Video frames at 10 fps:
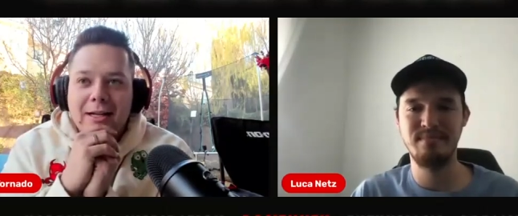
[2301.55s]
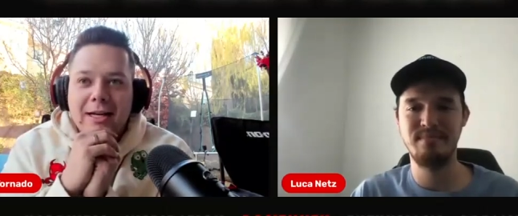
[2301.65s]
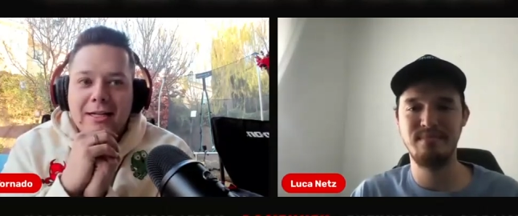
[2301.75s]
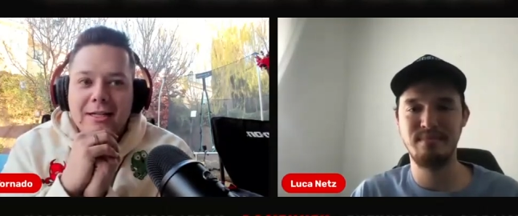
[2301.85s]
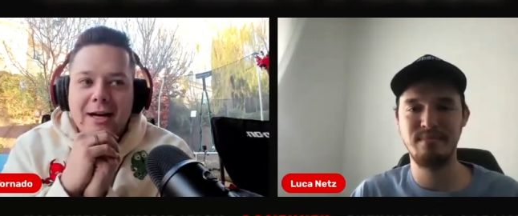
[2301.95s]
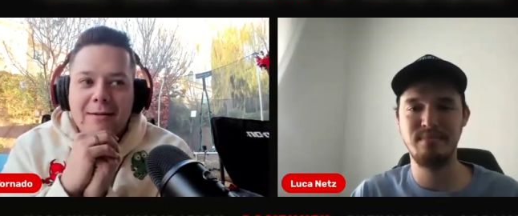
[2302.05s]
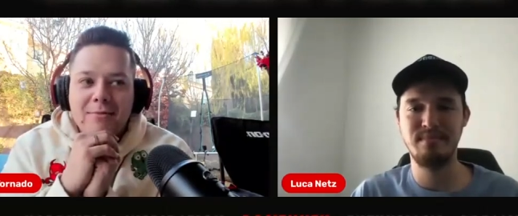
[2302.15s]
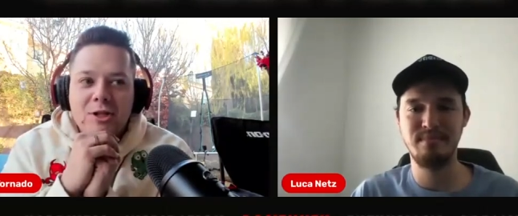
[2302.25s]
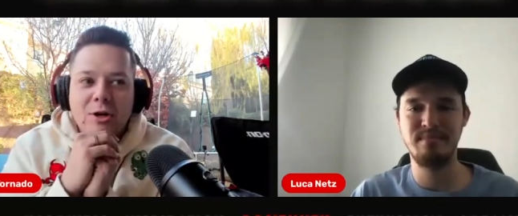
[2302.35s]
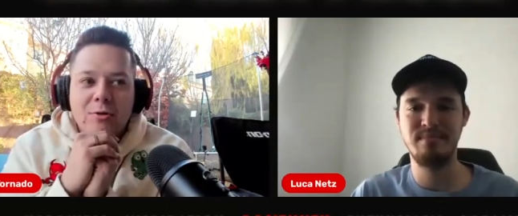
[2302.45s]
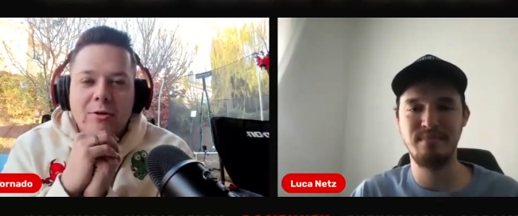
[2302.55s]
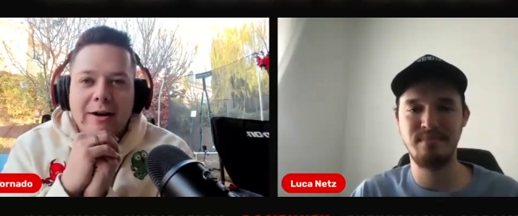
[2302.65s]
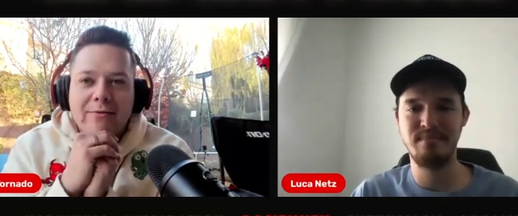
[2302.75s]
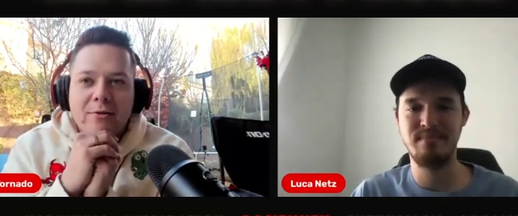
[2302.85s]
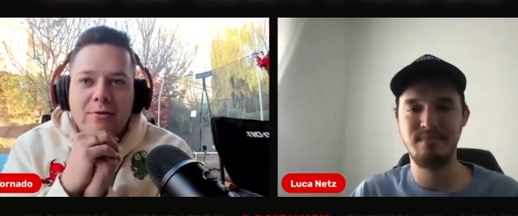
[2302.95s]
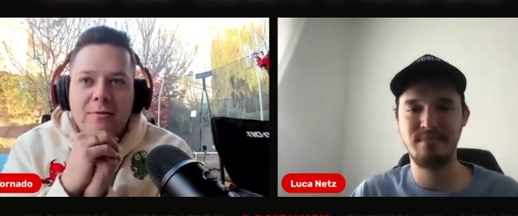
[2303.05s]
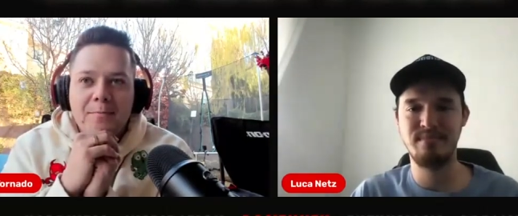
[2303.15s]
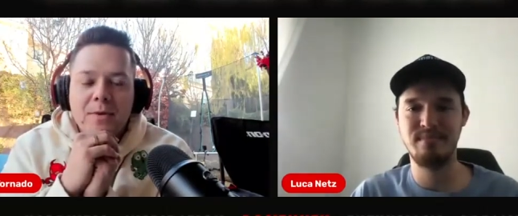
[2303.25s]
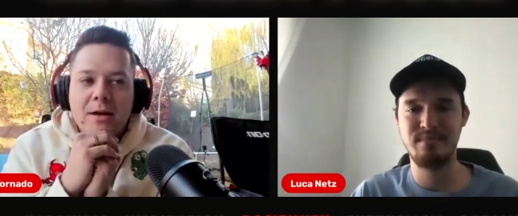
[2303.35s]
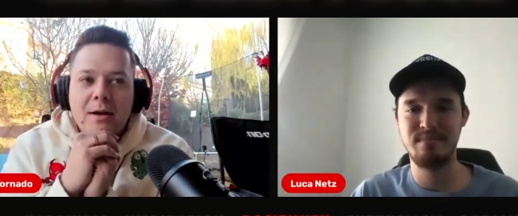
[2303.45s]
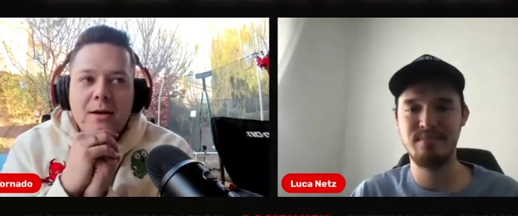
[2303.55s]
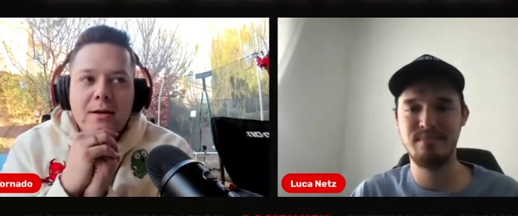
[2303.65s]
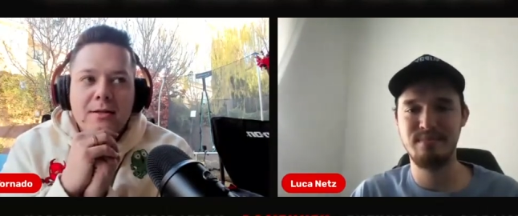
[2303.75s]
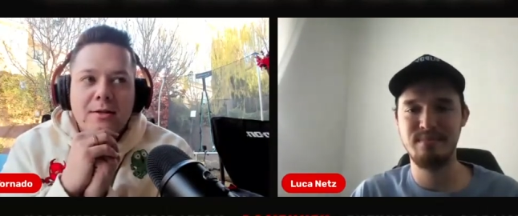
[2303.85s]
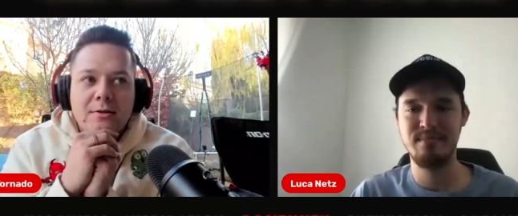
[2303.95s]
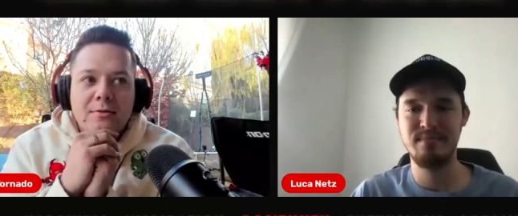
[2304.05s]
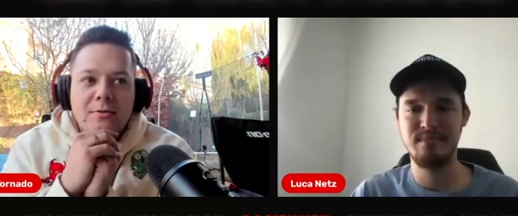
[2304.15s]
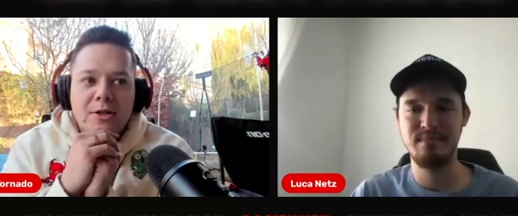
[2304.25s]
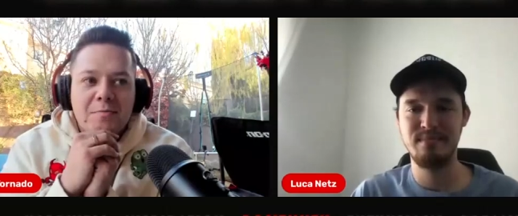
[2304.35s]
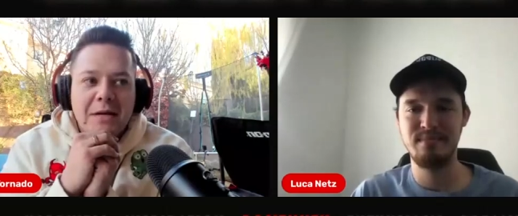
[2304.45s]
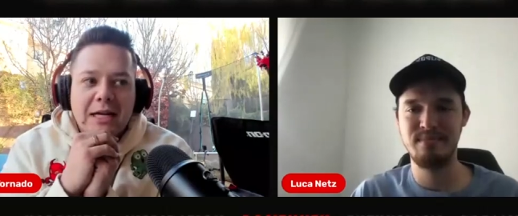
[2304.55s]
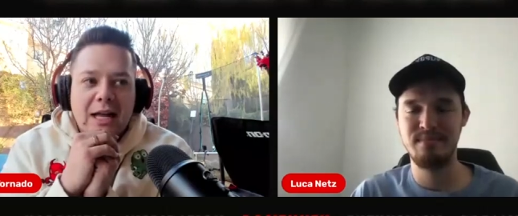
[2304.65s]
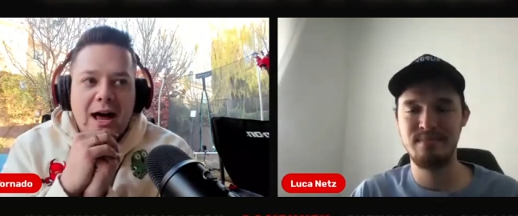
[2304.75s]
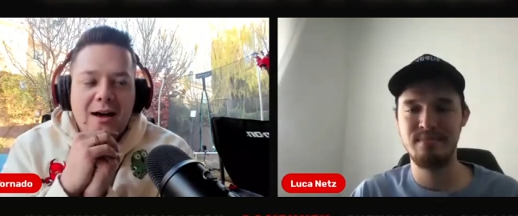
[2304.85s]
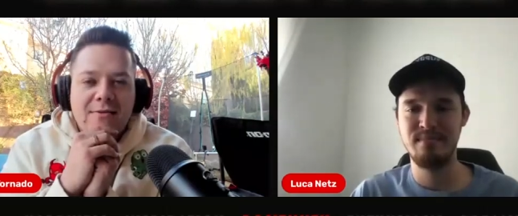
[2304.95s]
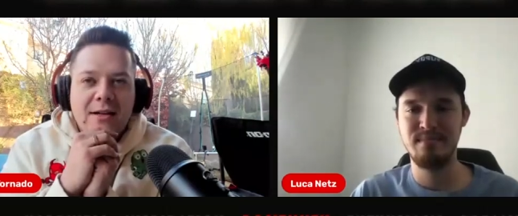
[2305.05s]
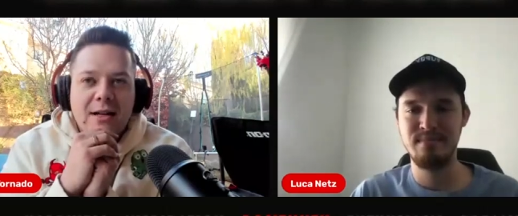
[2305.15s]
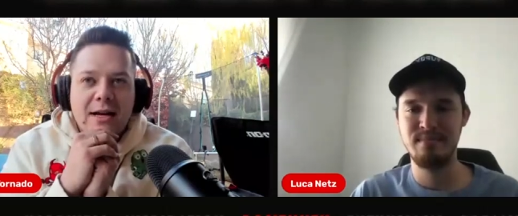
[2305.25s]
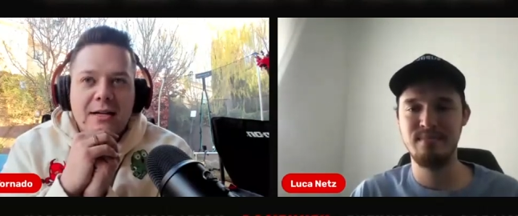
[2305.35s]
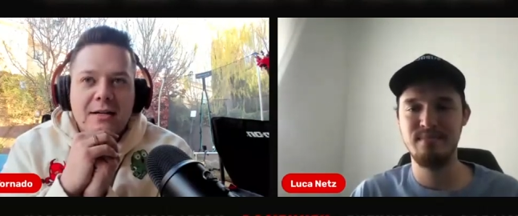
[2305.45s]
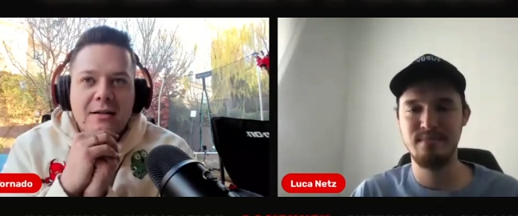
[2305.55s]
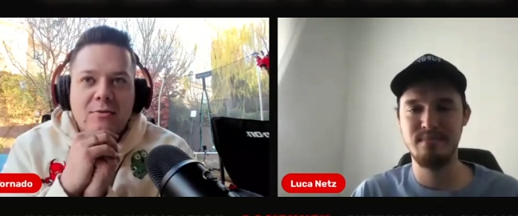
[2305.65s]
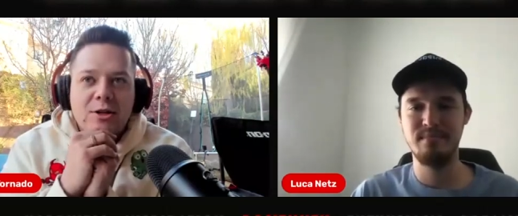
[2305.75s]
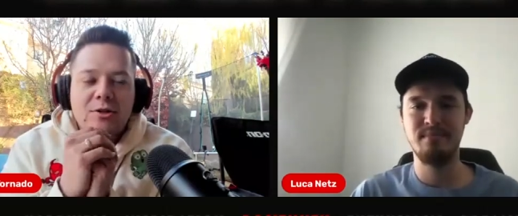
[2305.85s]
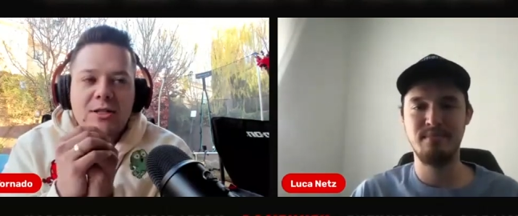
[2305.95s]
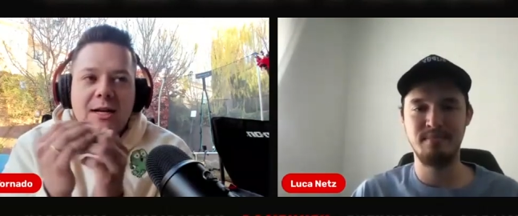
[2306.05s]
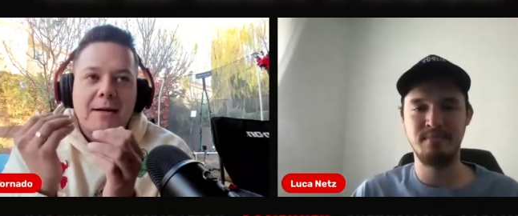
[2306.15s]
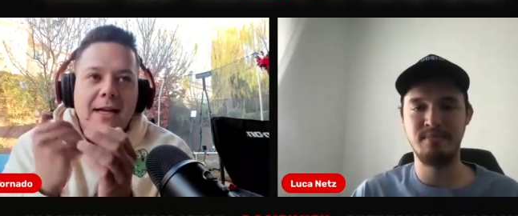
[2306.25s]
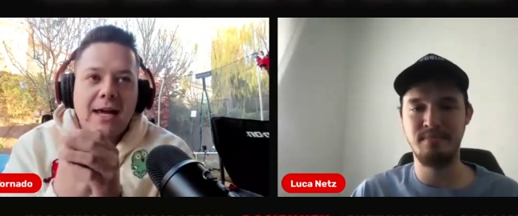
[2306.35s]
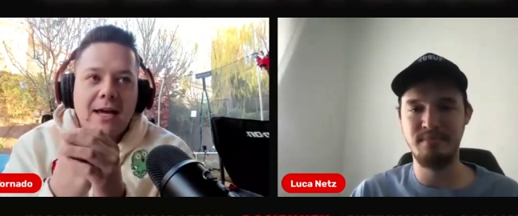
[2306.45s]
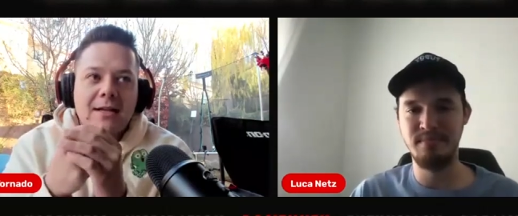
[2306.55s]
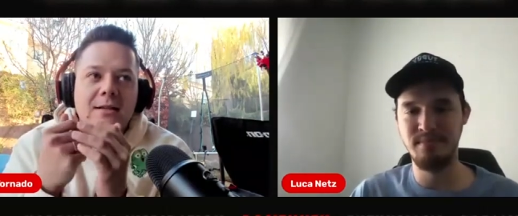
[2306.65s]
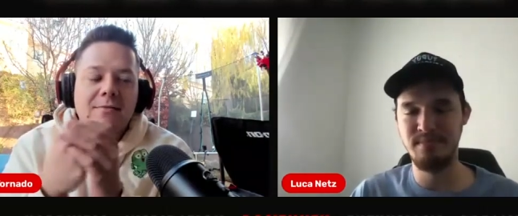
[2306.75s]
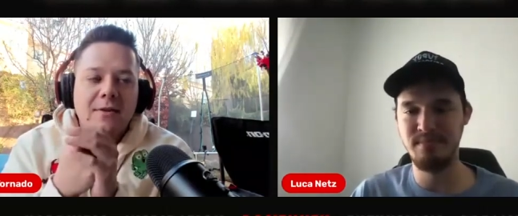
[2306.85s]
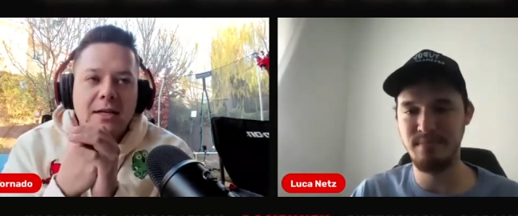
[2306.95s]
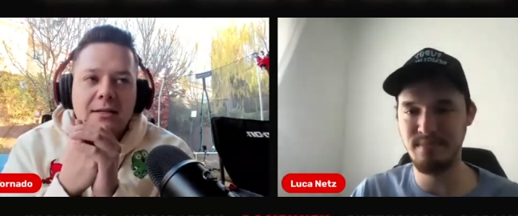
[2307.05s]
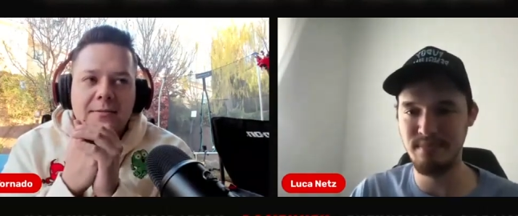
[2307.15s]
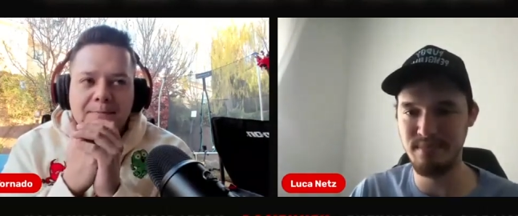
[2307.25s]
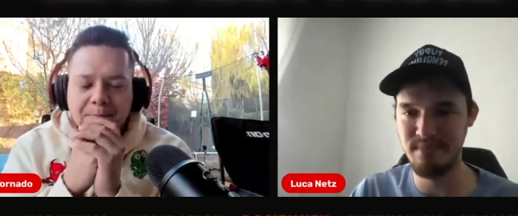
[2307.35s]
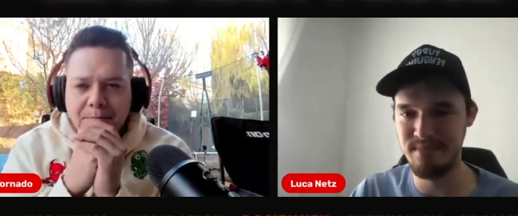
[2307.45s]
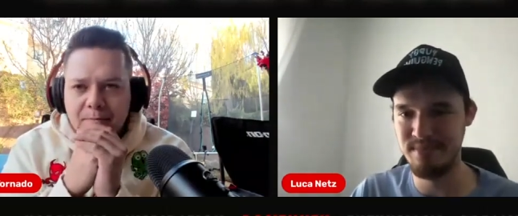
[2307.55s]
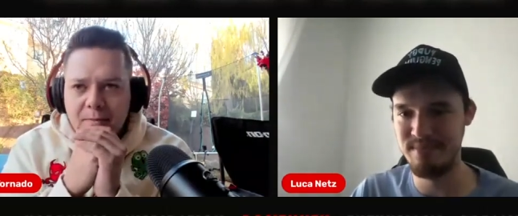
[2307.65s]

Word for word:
Speaker 1: Like, I'm so grateful to just be alive. And like what you said about the hands and the feet, and